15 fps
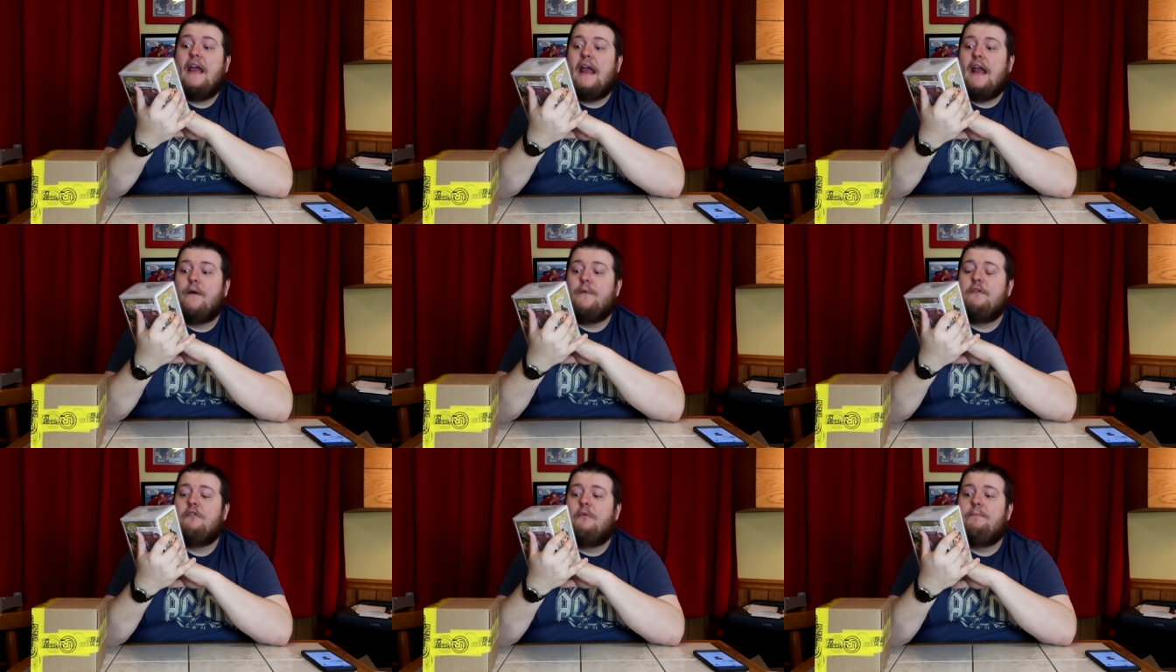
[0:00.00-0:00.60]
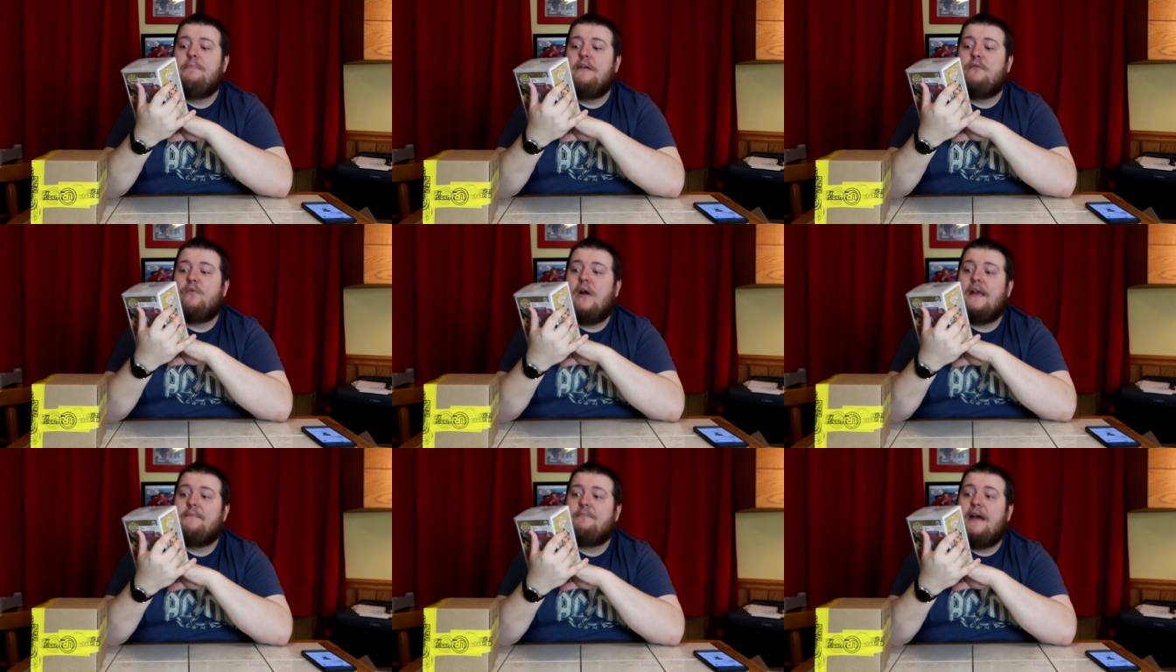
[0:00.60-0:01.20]
And we will be
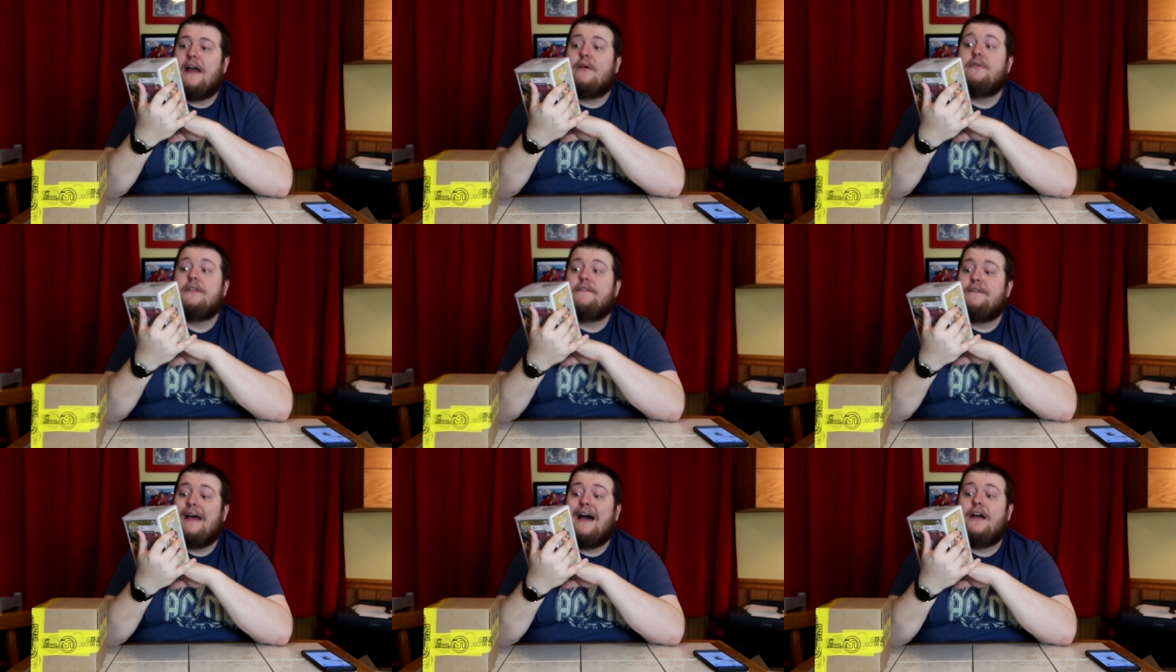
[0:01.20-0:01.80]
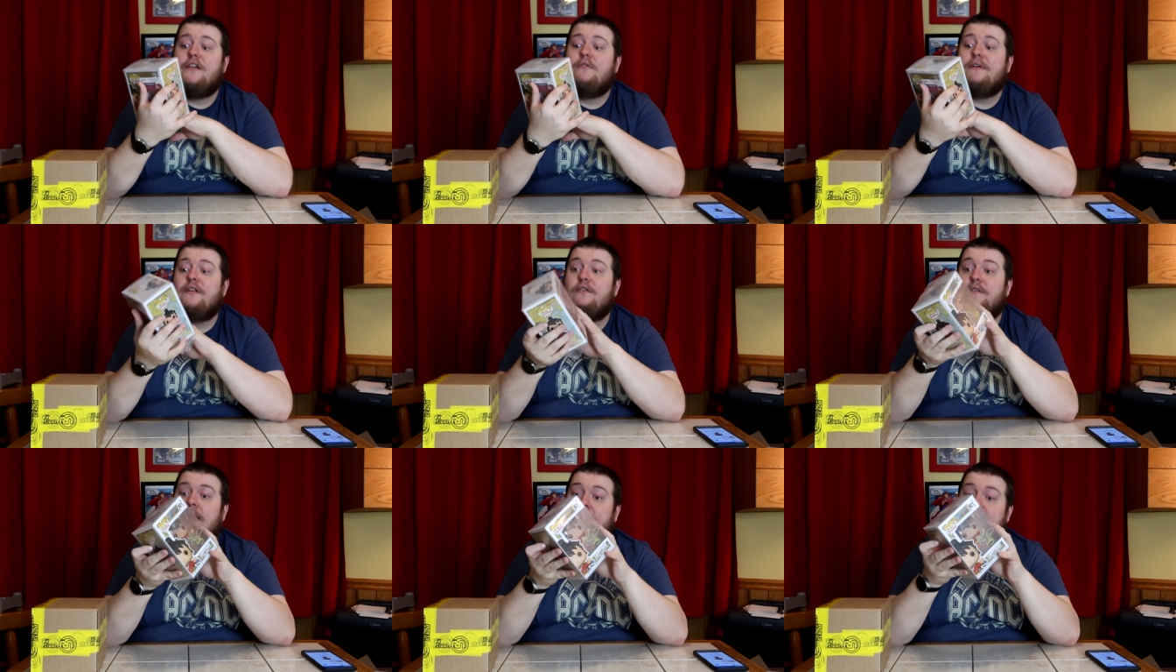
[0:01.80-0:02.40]
right back with a value and
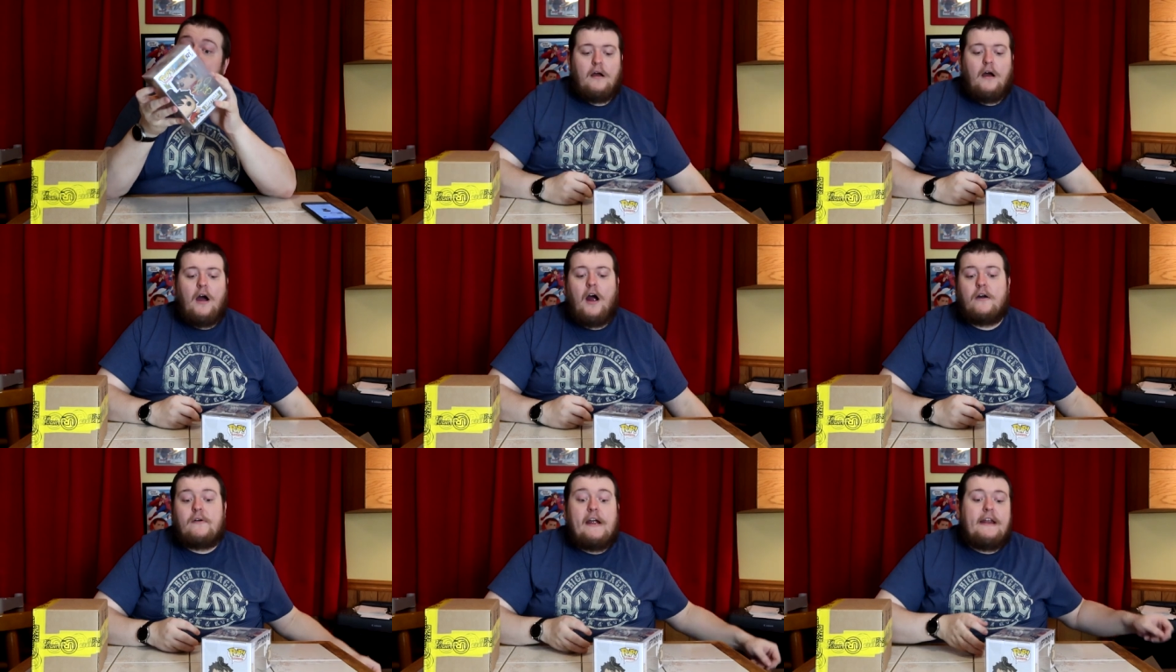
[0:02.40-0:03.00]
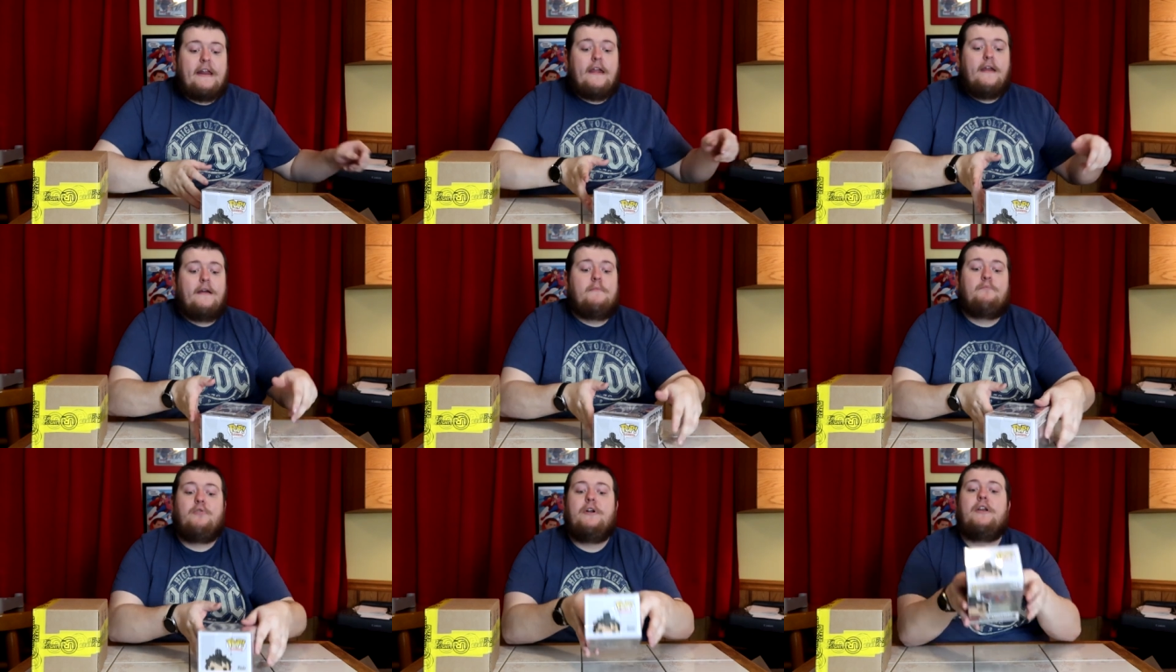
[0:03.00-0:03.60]
who that is. Alrighty,
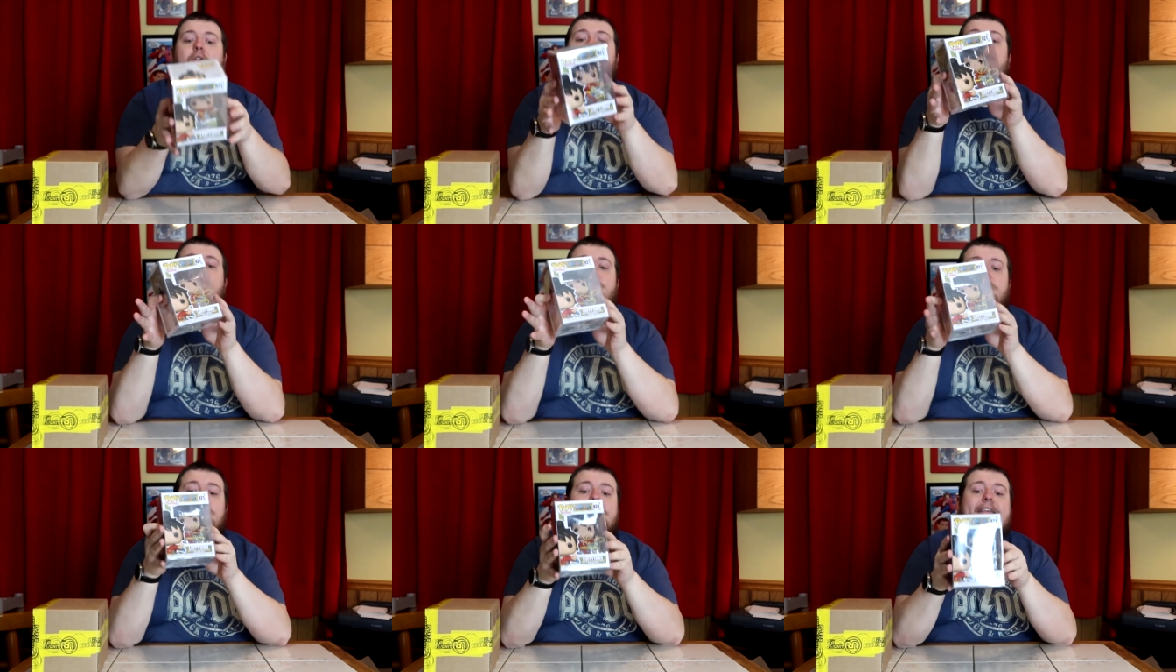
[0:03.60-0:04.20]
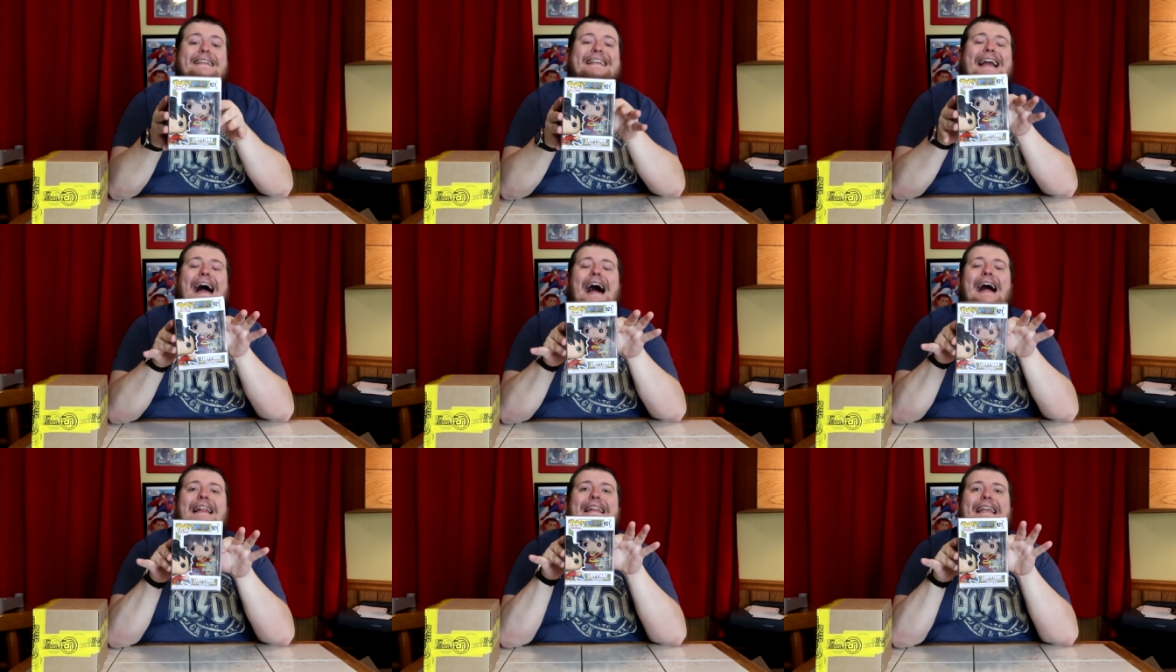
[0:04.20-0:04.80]
pretty cool. So this is
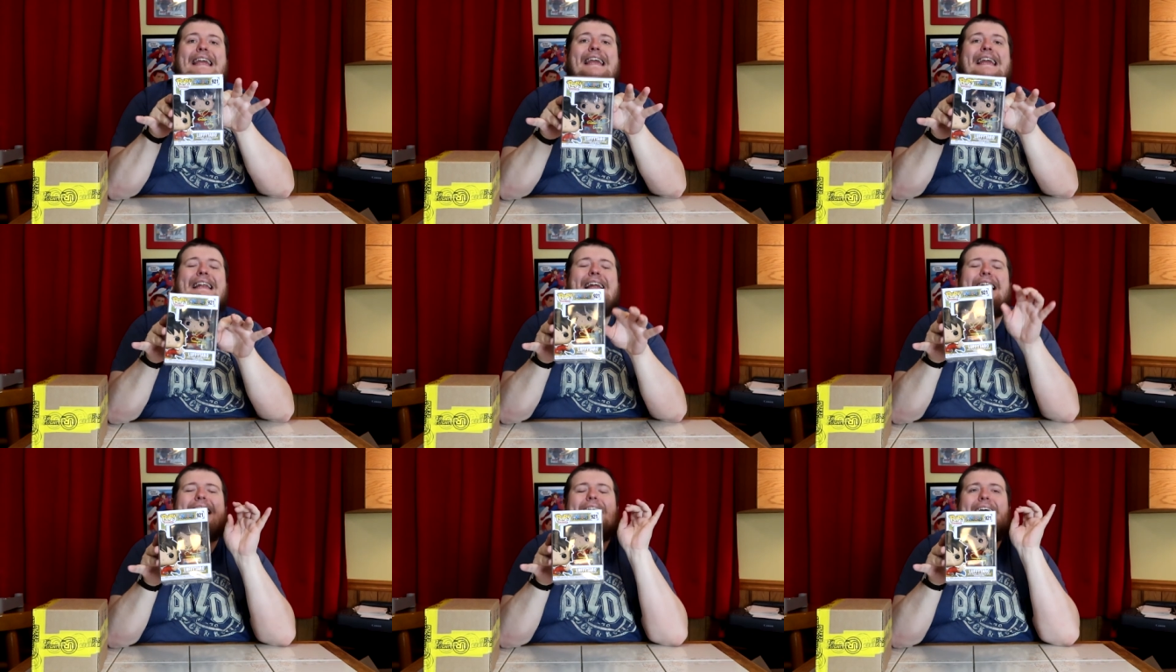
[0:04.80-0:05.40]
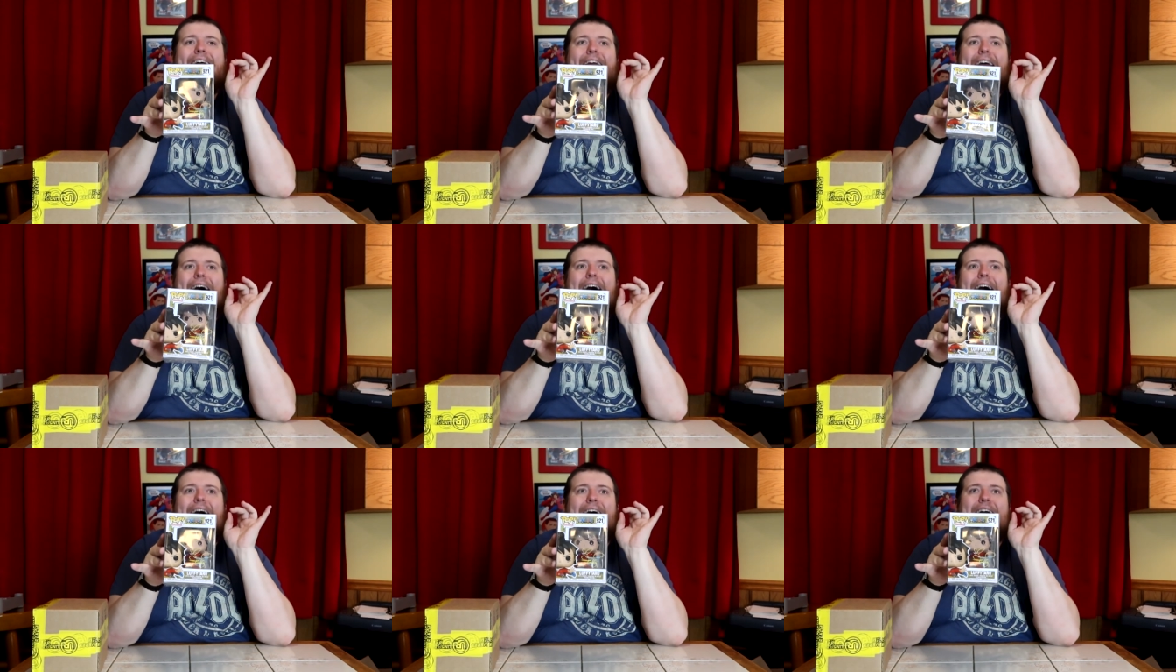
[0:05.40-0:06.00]
Colleen
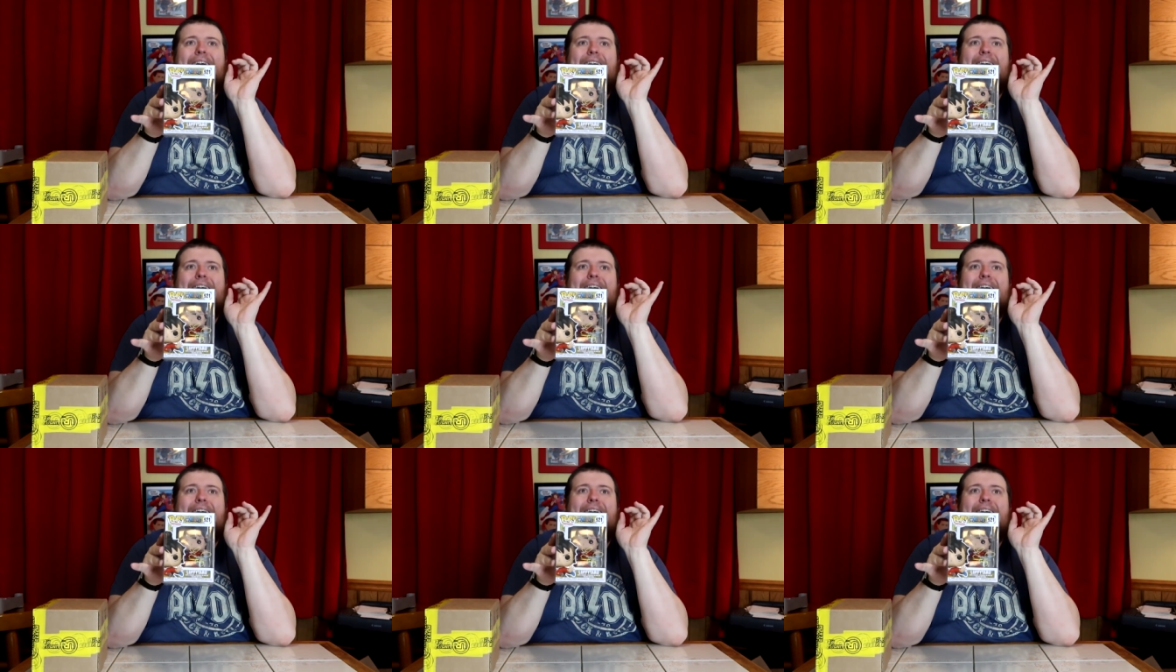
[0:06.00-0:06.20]
uh,